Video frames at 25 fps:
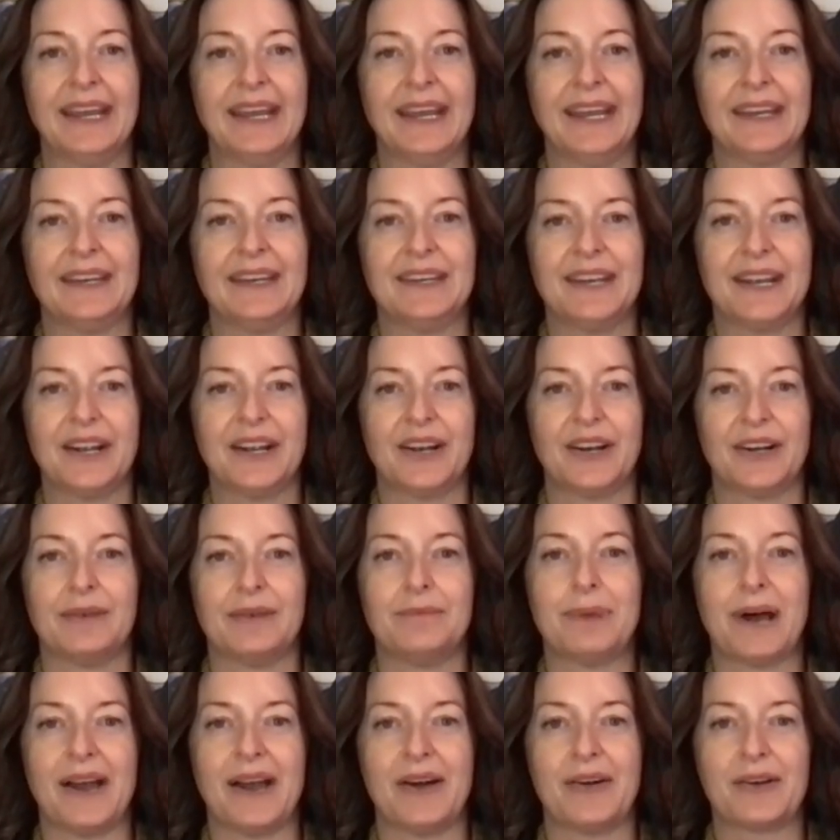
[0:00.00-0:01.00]
and Inherited
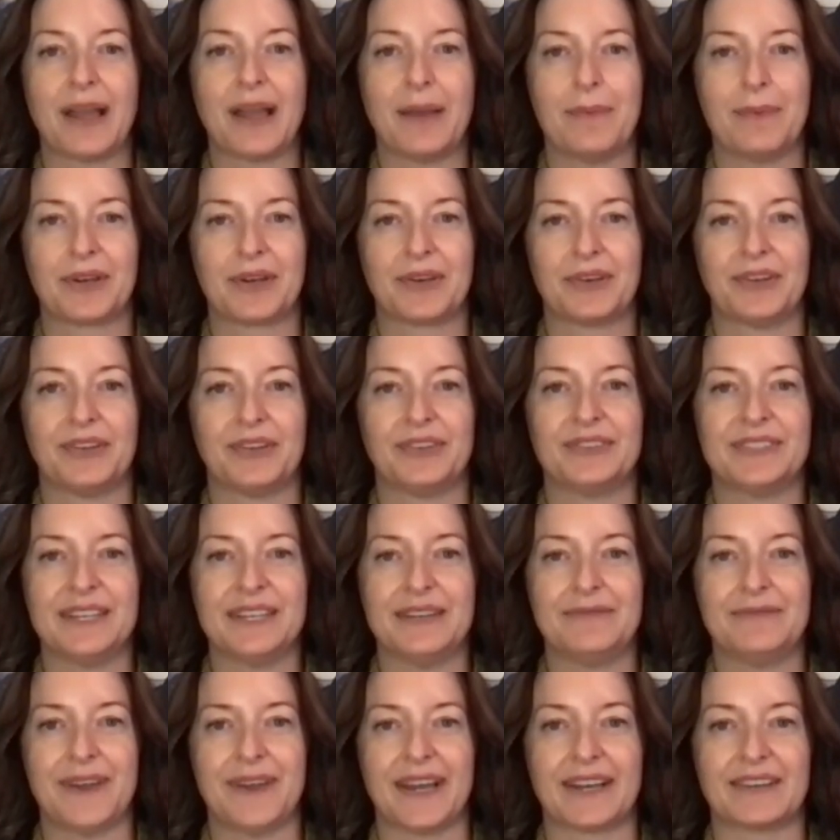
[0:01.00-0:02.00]
Biochemical
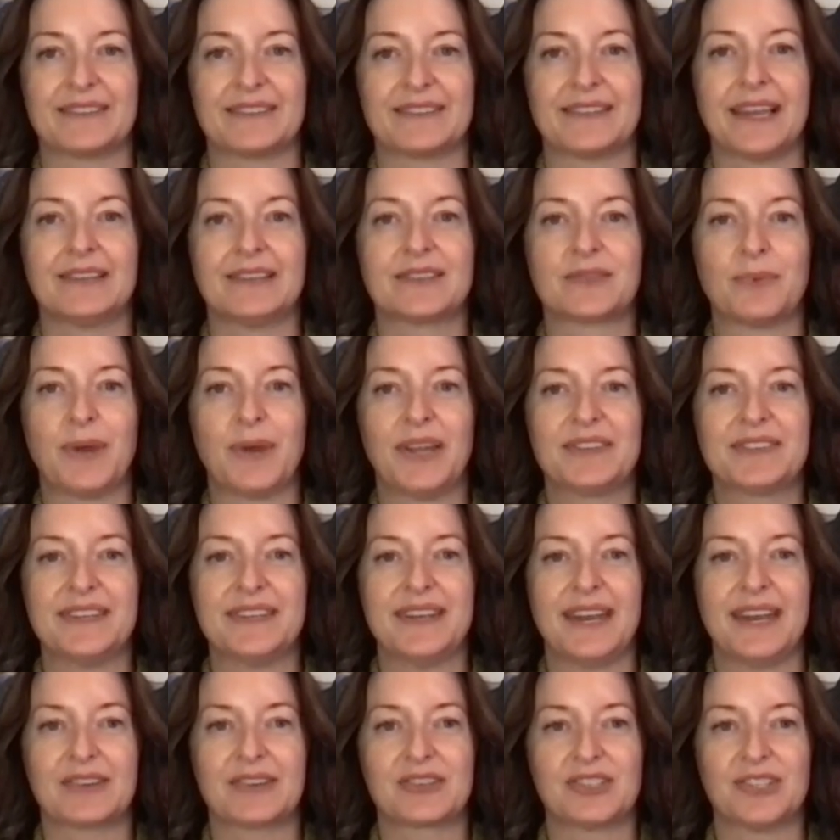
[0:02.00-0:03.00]
Defects, as well as the
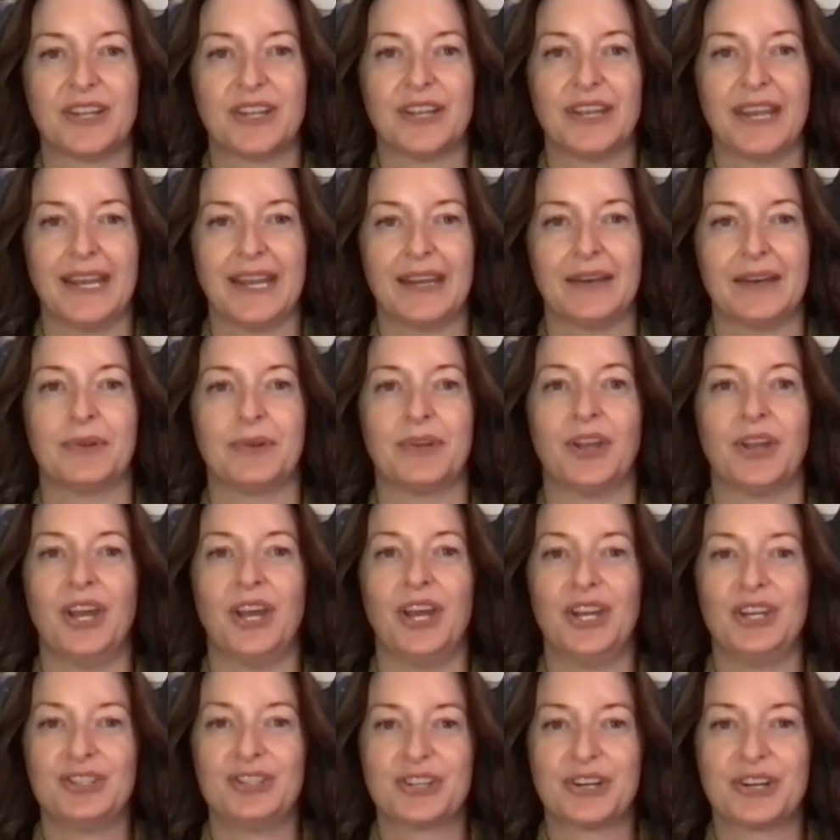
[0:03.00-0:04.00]
National Animal
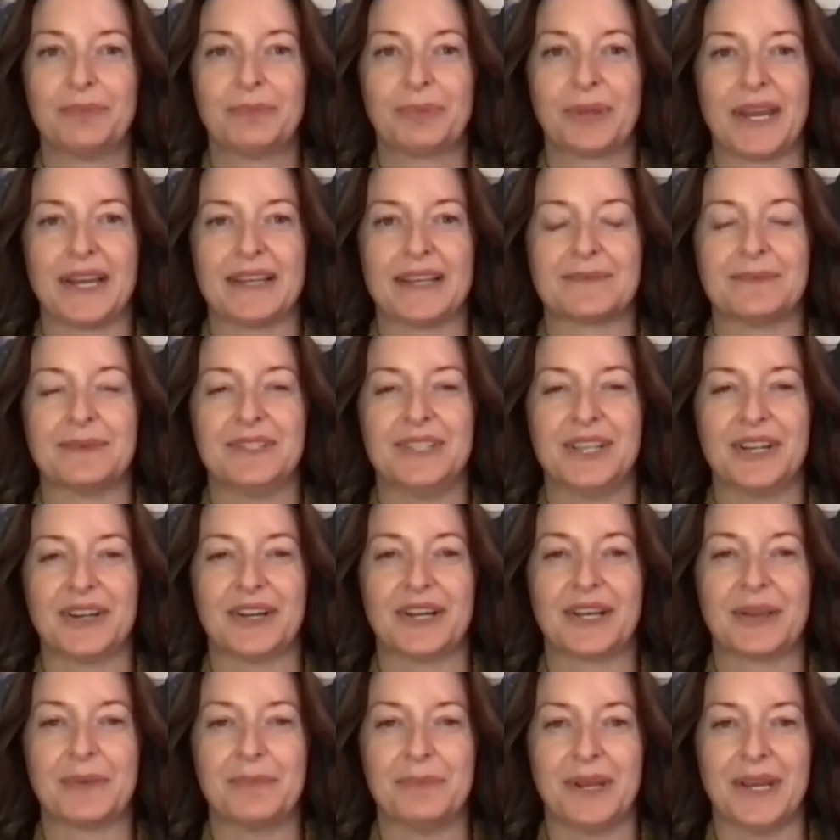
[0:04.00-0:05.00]
Germplasm
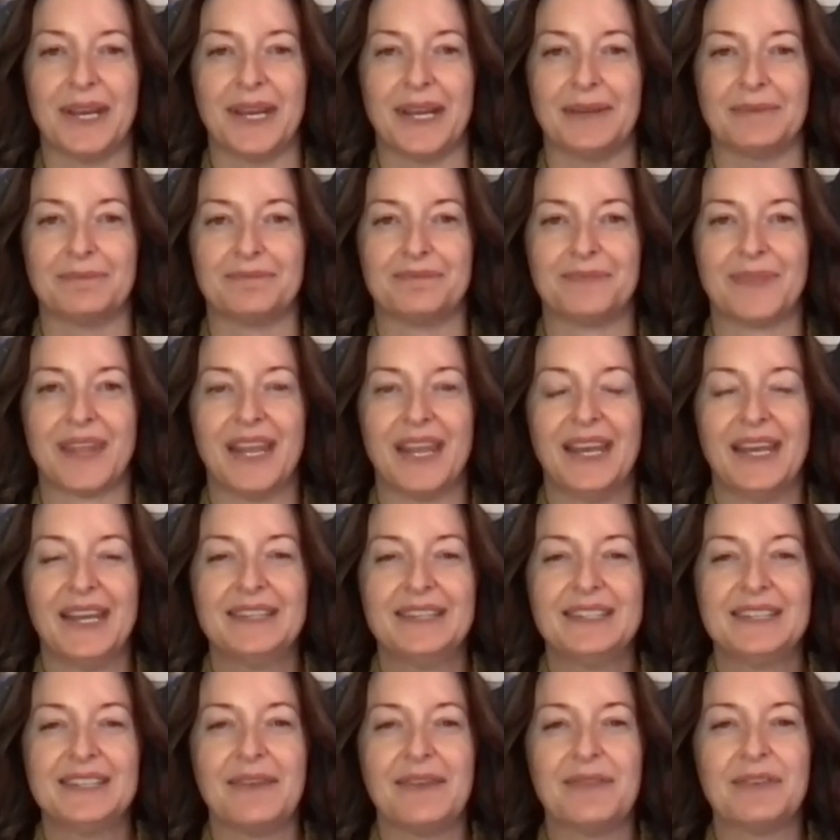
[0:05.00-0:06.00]
Dairy Committee.
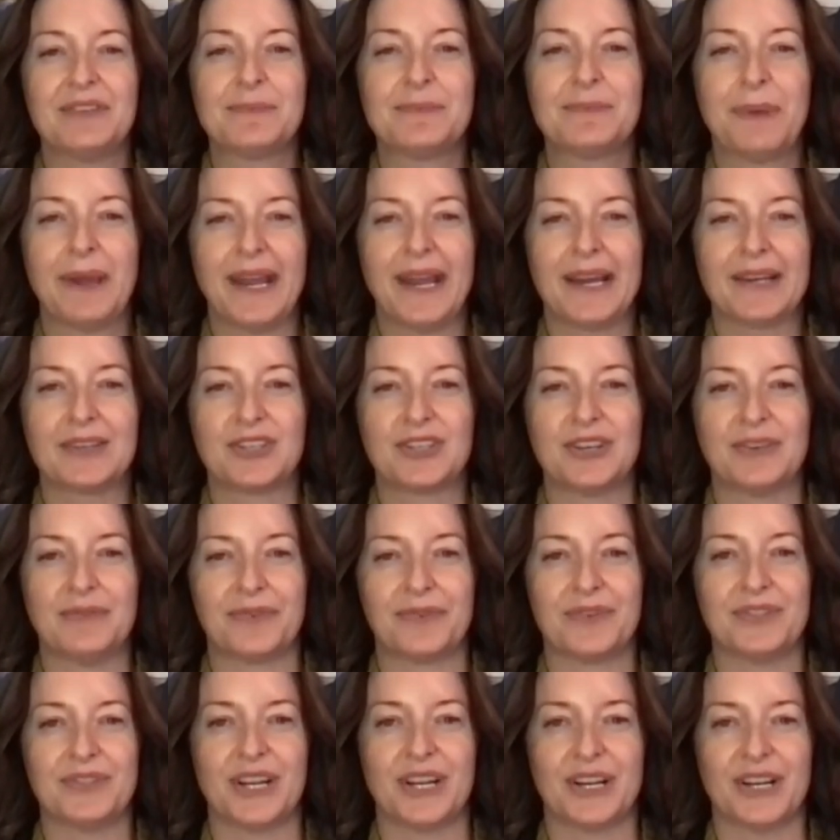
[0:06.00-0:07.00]
David's passion
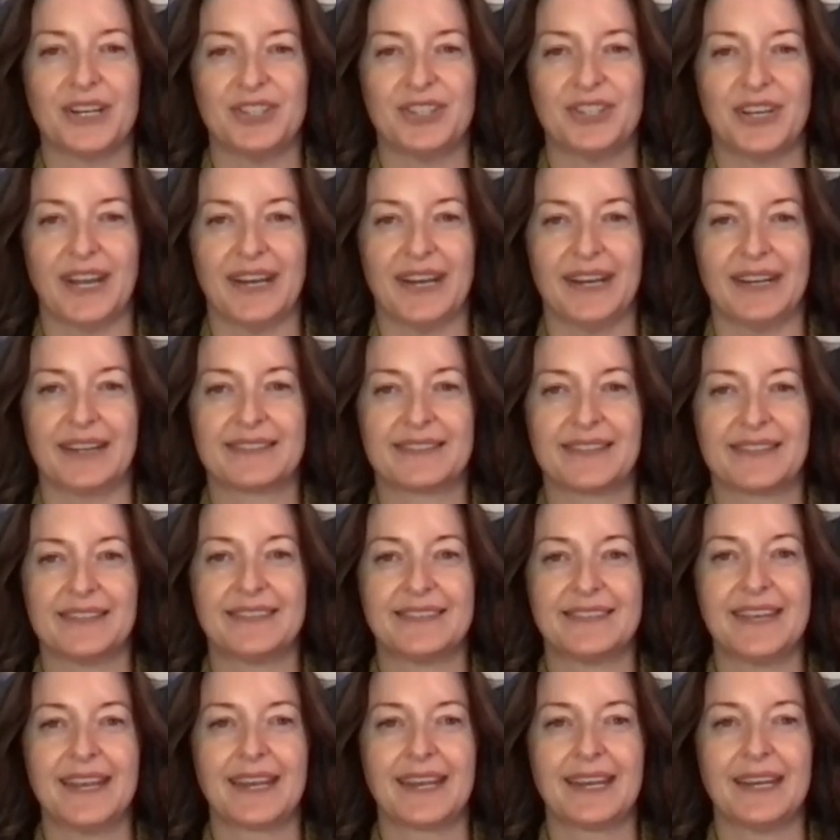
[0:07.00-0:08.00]
for dairy genetics has
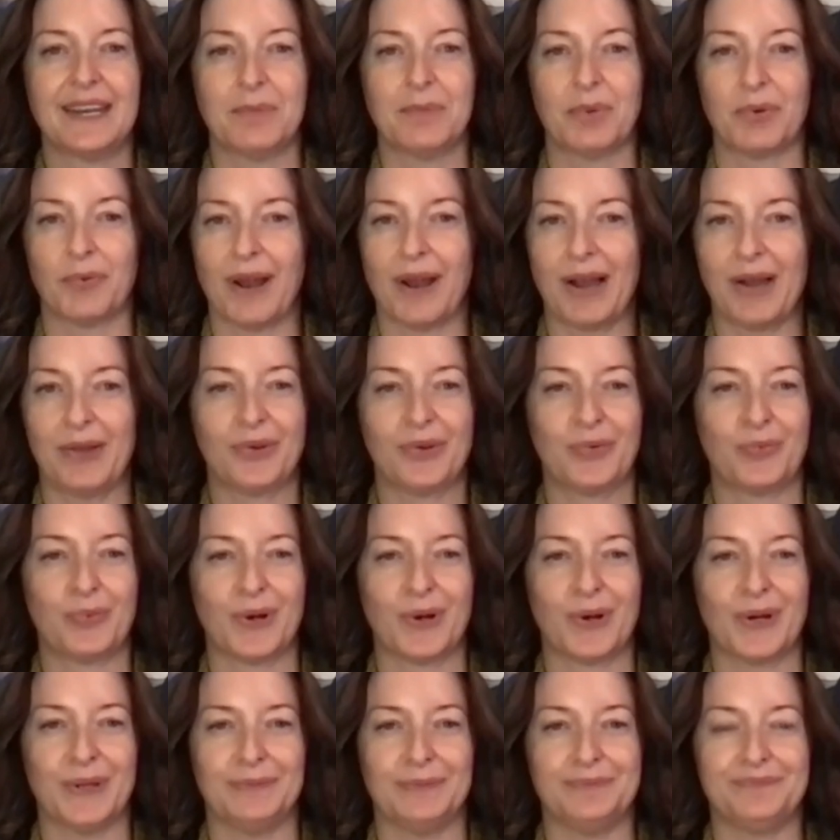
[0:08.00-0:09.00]
taken him around the
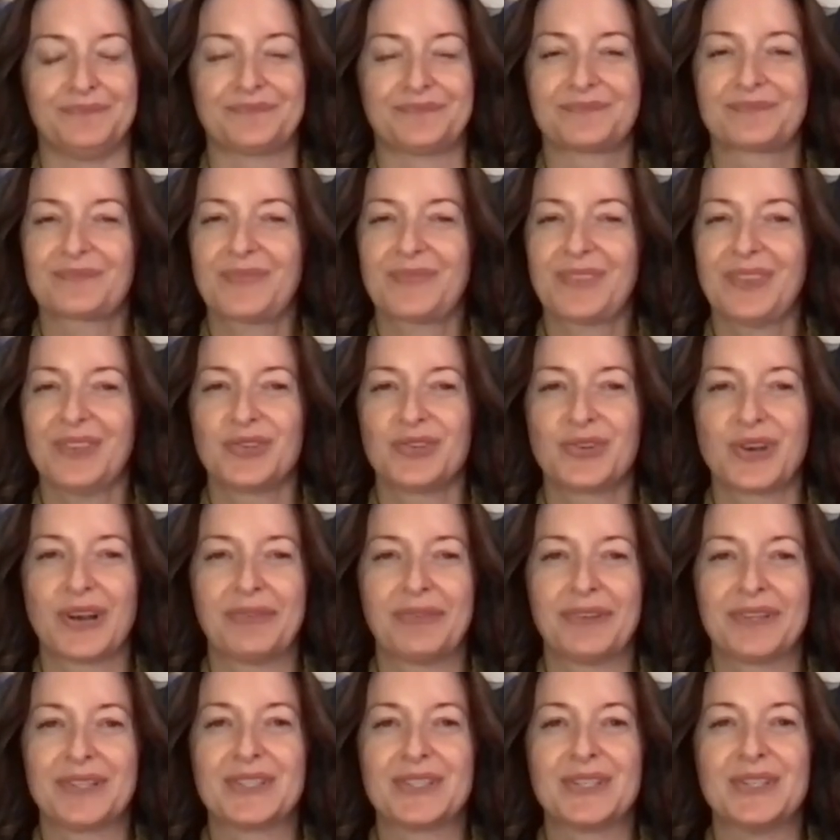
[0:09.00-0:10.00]
world,
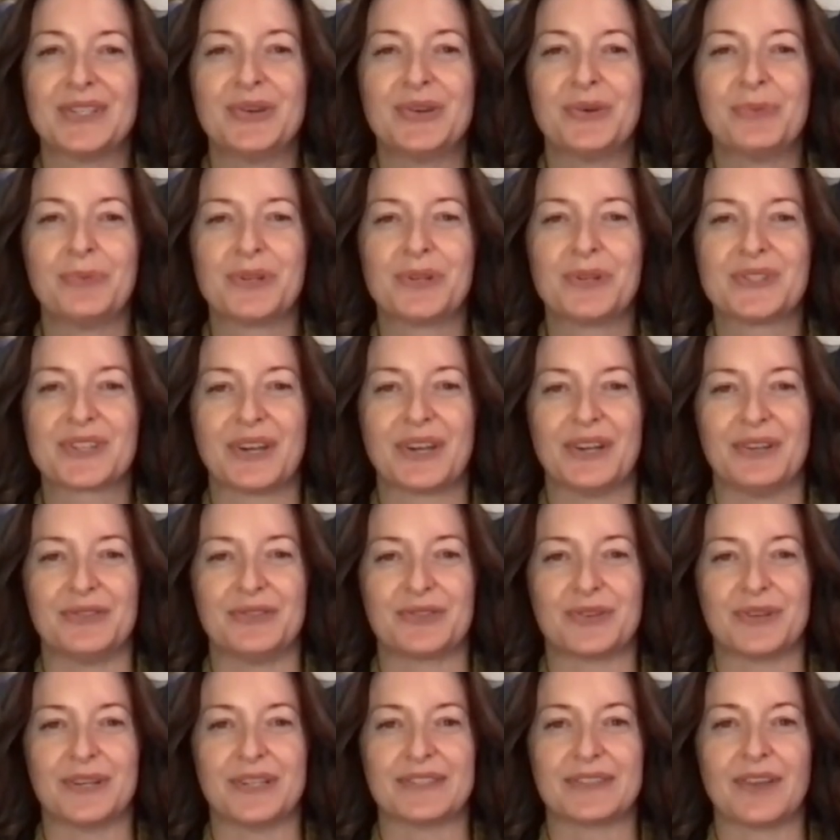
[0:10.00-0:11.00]
traveling to numerous
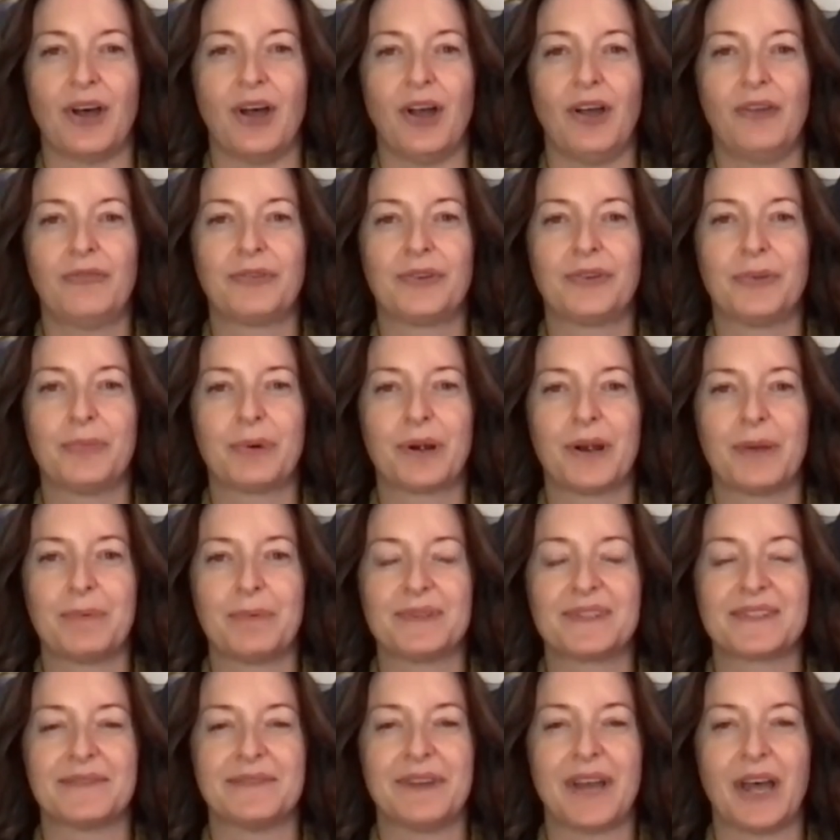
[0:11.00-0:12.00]
countries, all for the
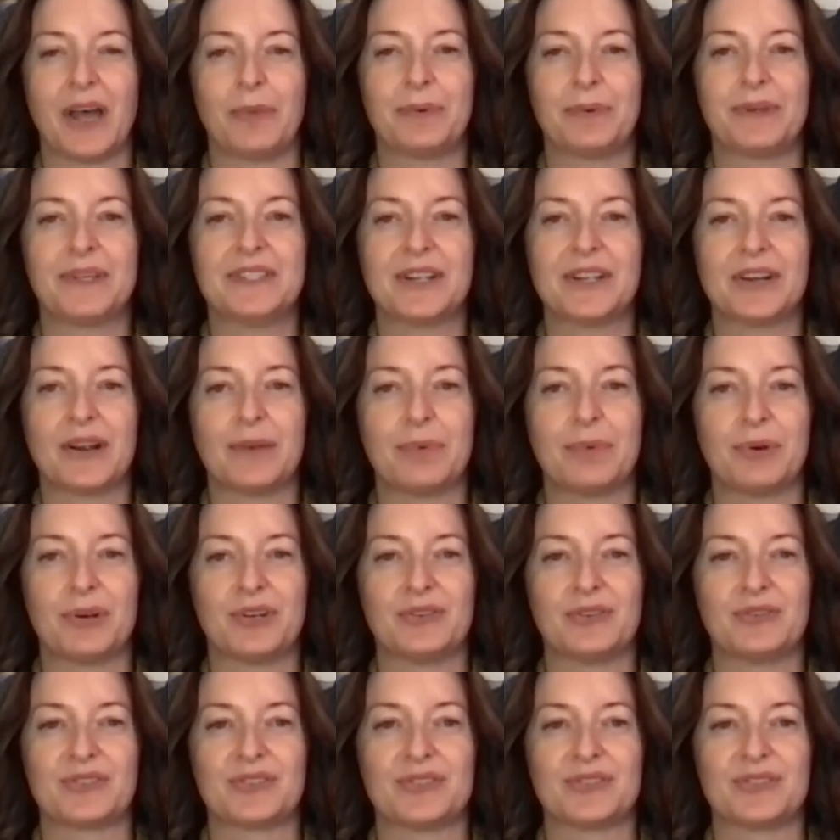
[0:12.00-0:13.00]
purpose of helping dairy
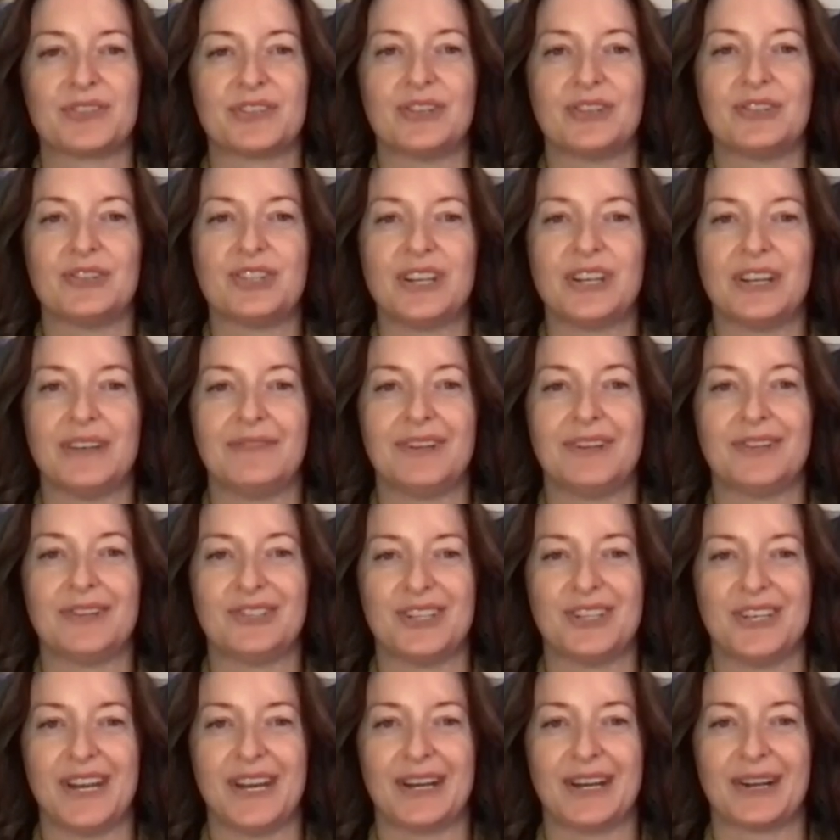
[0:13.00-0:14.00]
producers achieve their
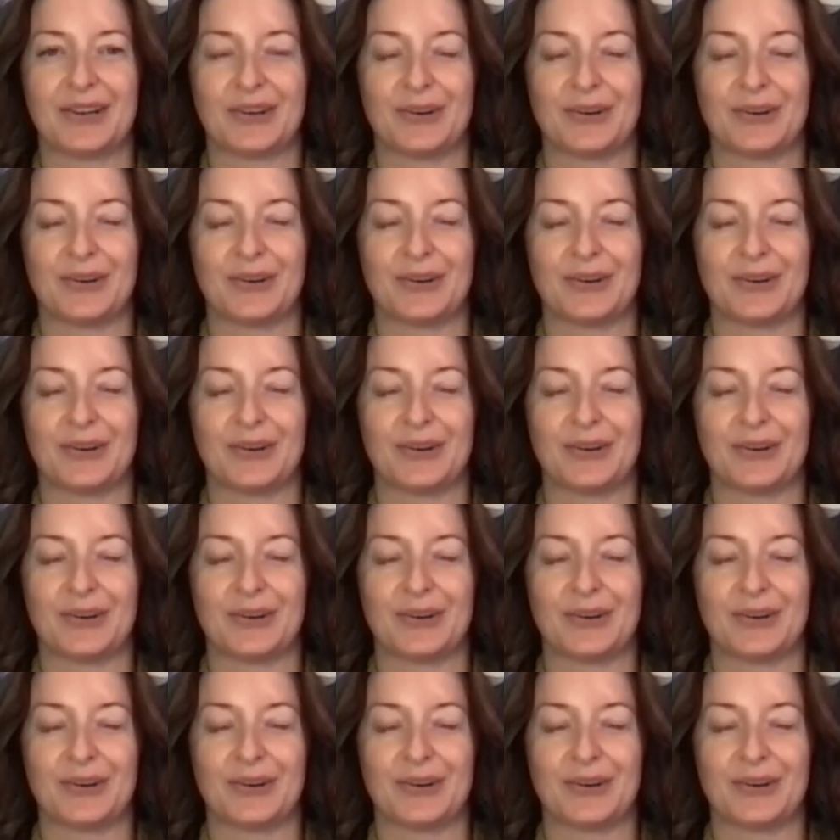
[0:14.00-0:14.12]
genetic